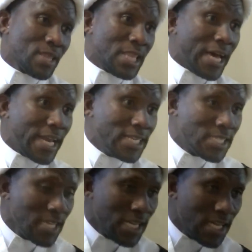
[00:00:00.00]
That is
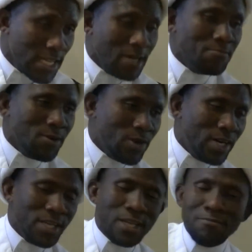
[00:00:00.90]
number
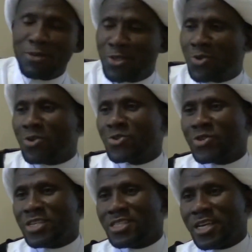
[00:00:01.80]
one. Number two, also
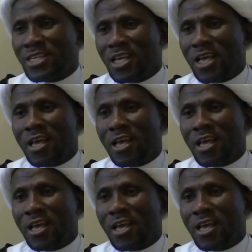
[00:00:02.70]
they said,